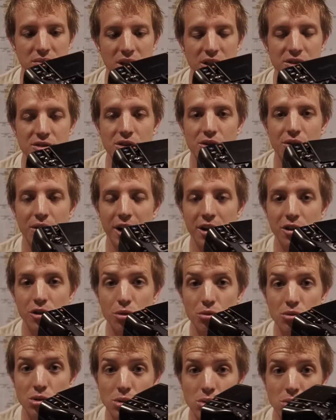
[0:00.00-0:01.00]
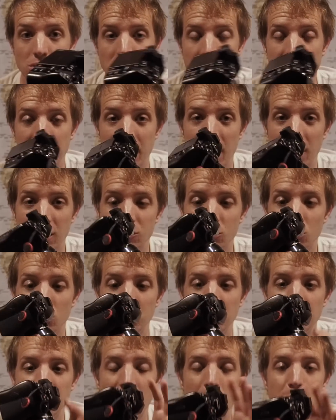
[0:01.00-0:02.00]
it's a great new tool, and it has all
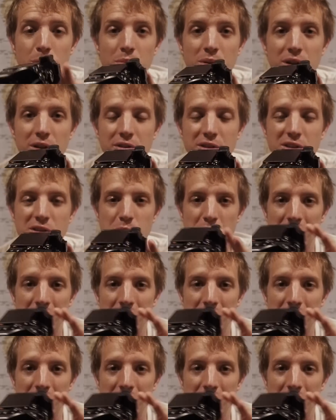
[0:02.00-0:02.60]
these capabilities,